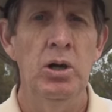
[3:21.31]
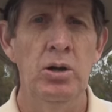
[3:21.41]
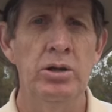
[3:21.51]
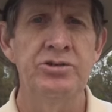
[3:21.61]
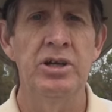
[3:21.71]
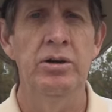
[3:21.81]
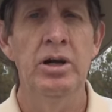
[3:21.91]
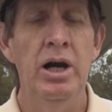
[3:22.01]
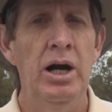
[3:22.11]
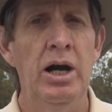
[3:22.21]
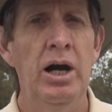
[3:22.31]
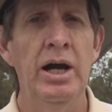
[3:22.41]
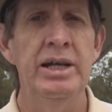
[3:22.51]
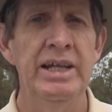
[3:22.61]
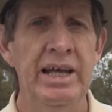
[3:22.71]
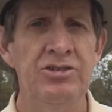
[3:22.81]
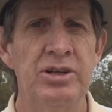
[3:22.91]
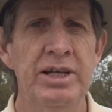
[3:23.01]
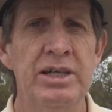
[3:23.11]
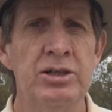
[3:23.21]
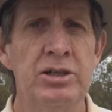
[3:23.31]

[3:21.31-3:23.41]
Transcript: Also, I can actually